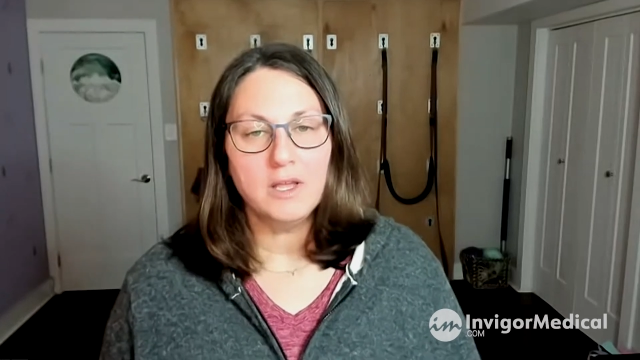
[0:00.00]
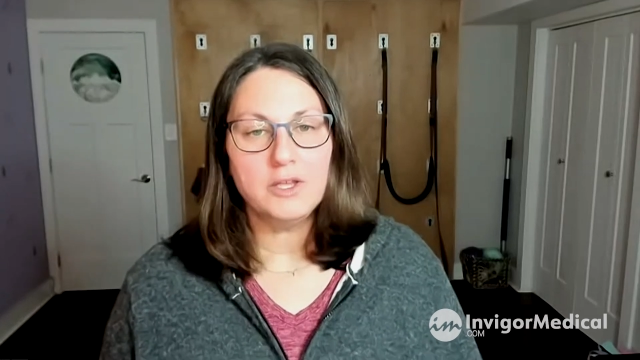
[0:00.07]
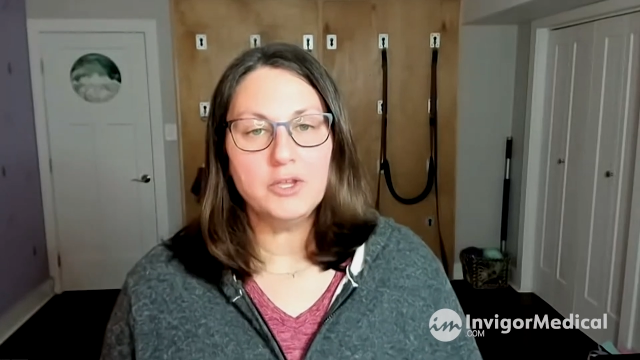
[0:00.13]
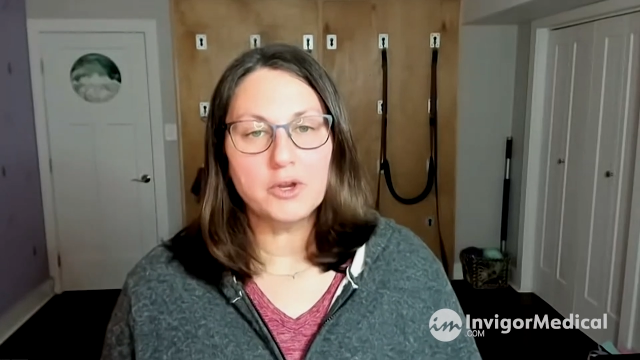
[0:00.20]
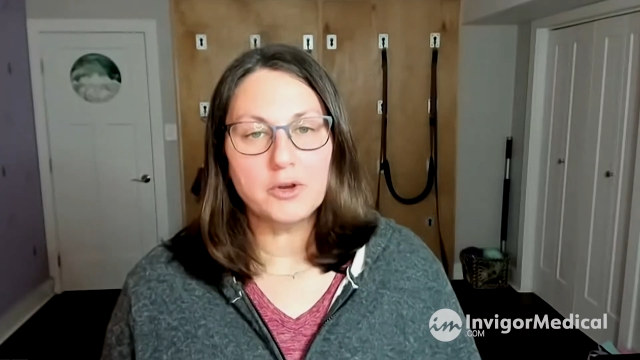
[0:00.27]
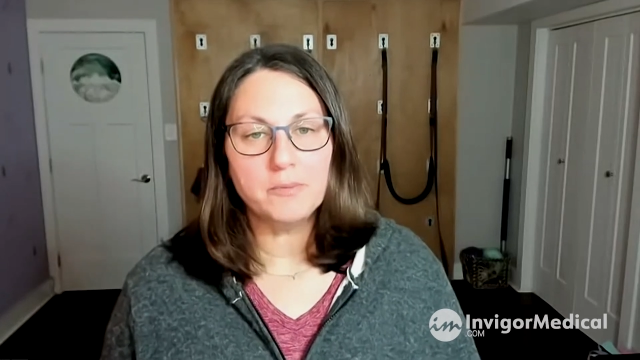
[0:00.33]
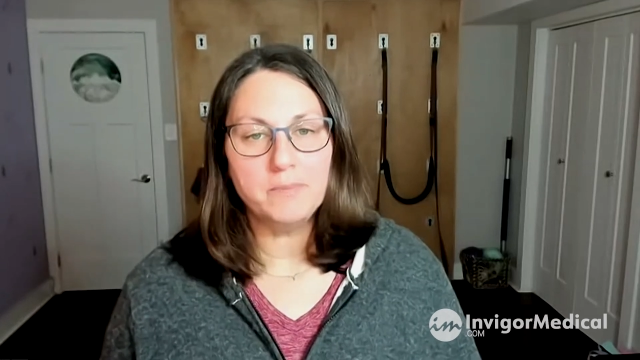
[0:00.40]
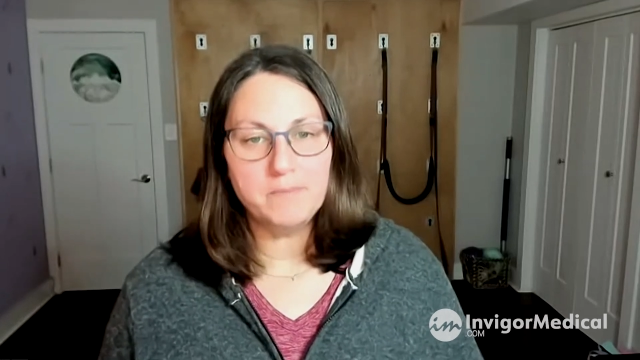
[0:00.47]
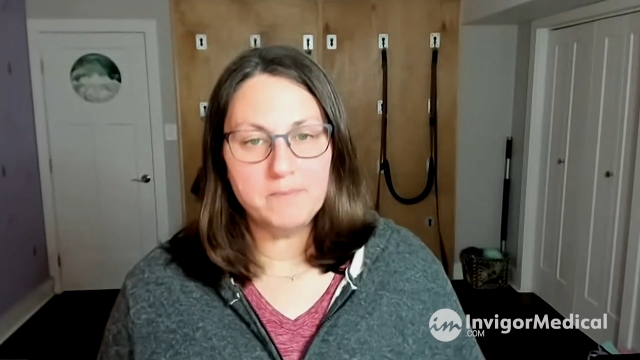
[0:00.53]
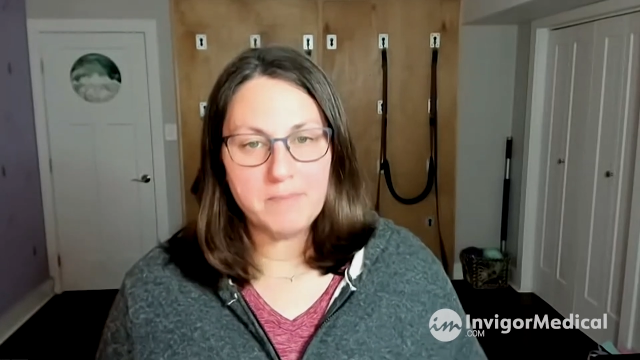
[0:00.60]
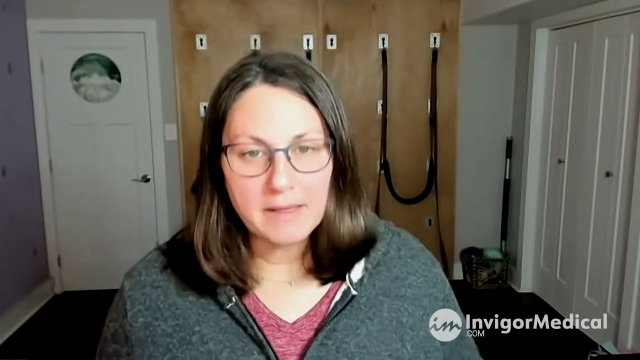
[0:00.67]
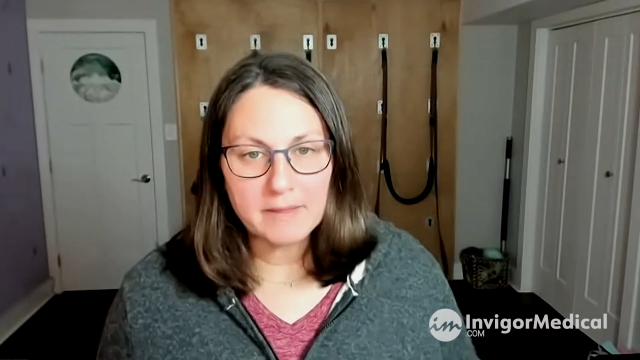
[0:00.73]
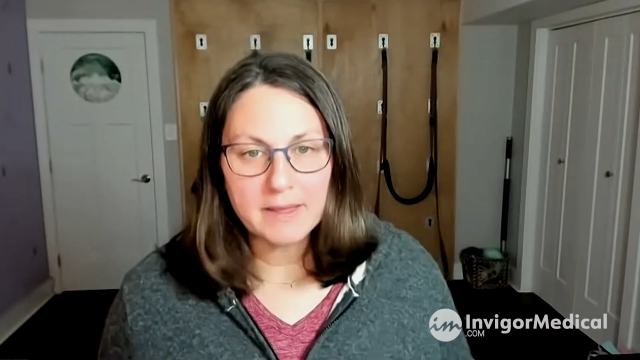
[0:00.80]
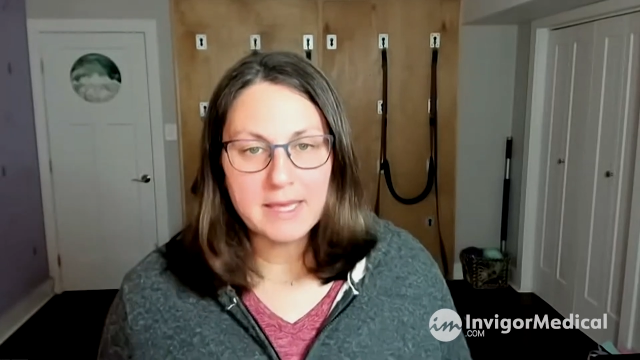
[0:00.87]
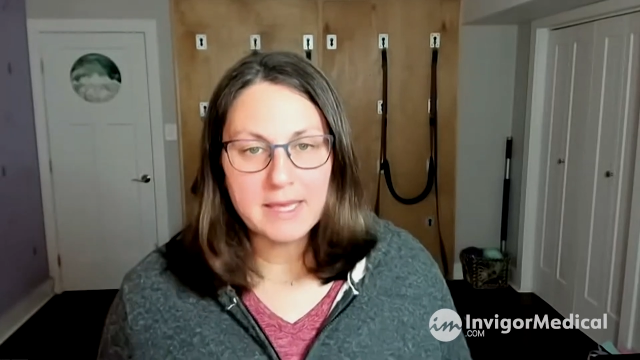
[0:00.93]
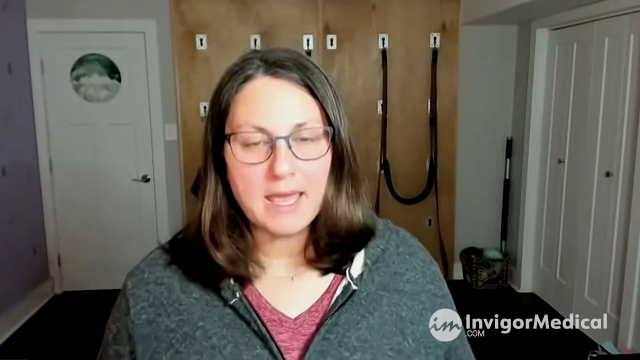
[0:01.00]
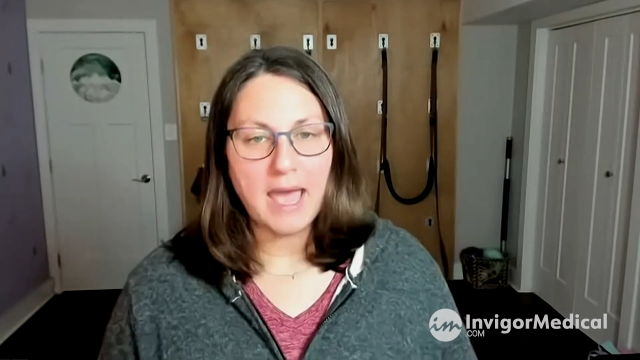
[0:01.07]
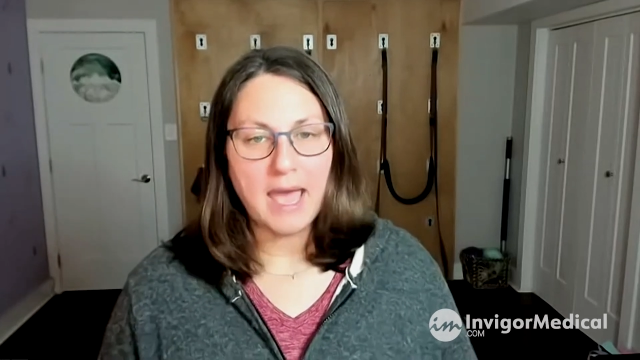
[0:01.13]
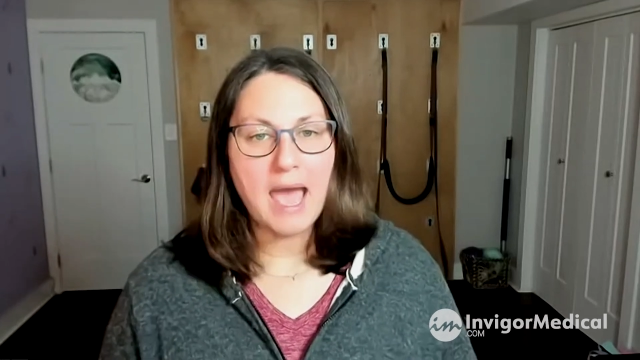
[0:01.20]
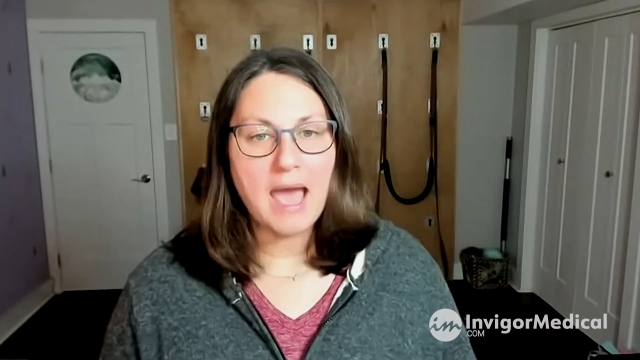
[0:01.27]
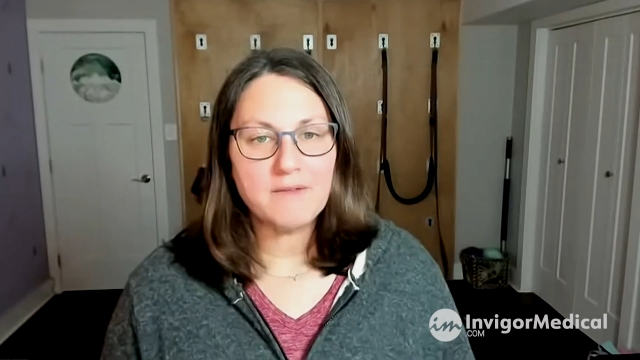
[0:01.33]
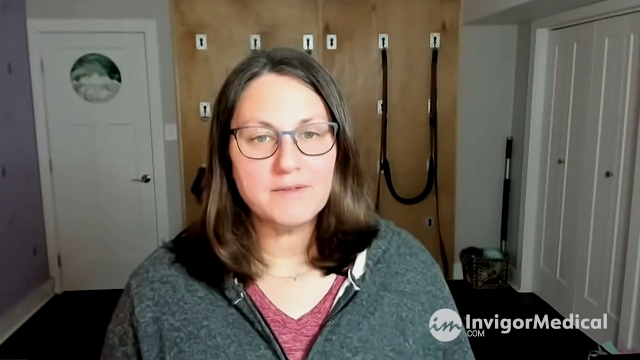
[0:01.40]
your belly
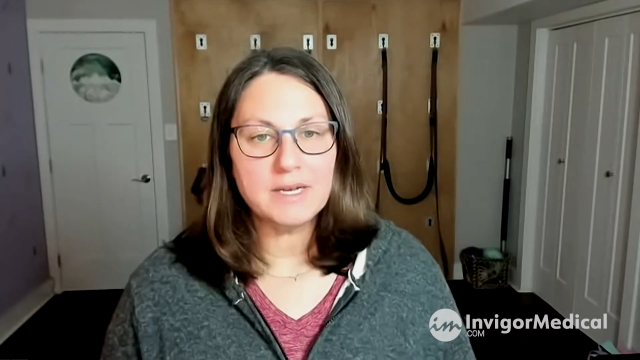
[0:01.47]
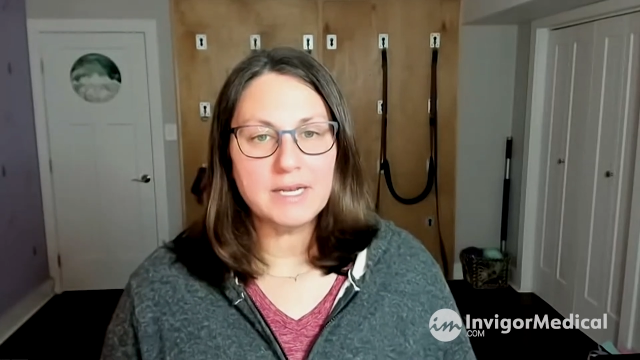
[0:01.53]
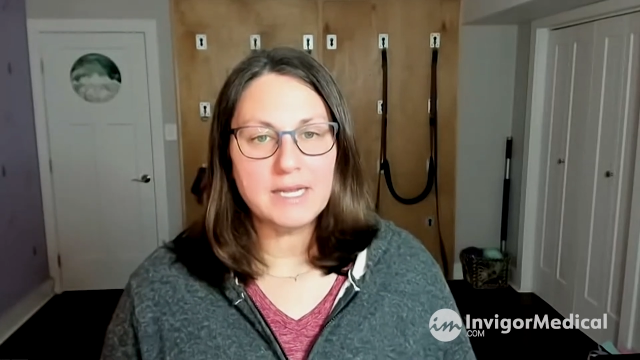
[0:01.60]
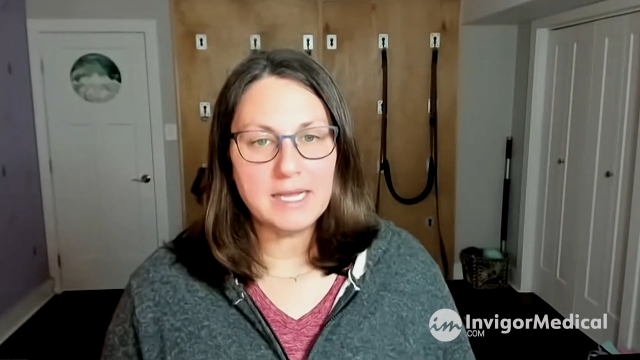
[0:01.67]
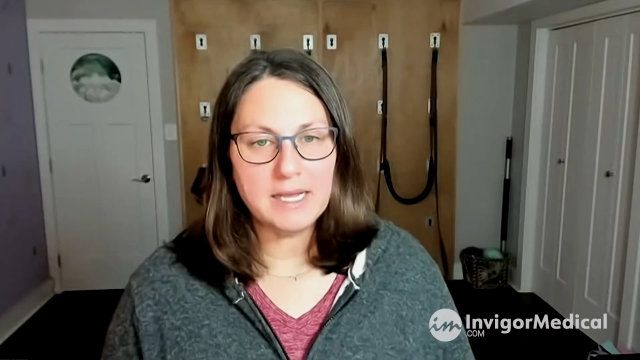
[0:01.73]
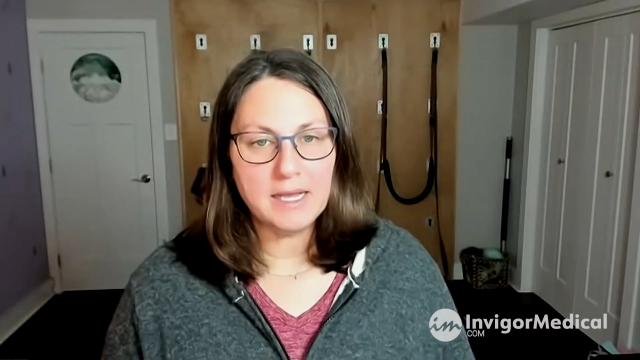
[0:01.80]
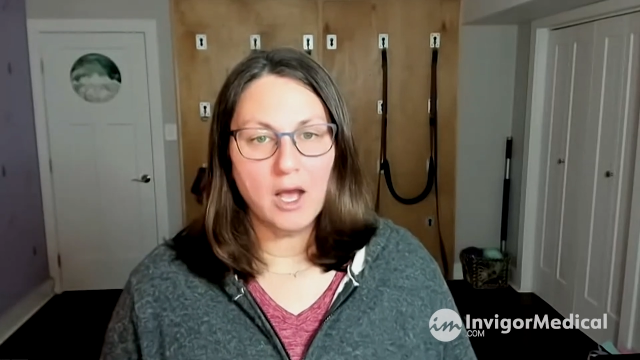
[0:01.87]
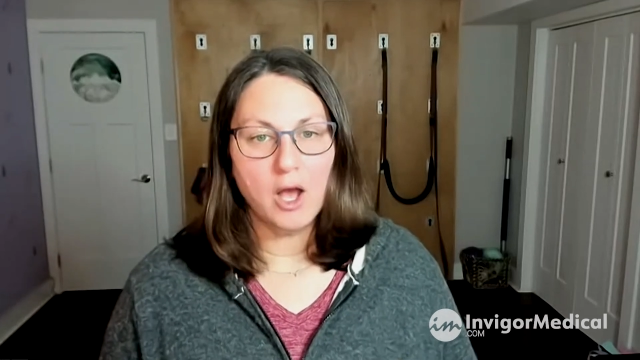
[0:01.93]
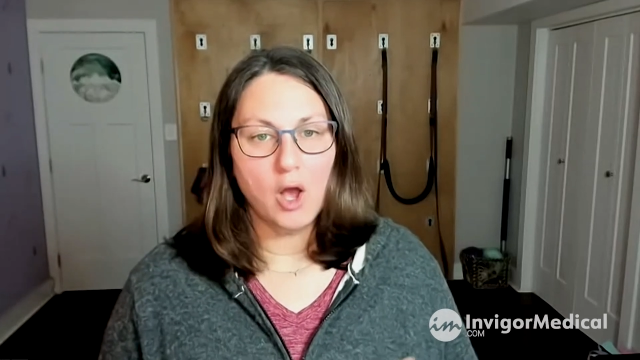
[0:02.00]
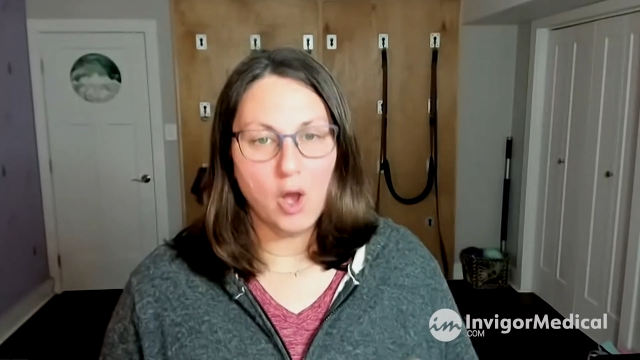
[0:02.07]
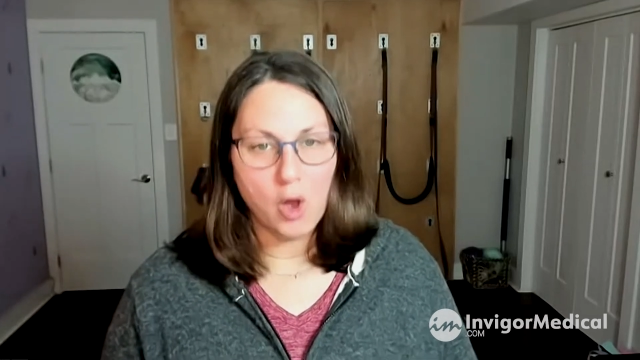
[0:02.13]
cavity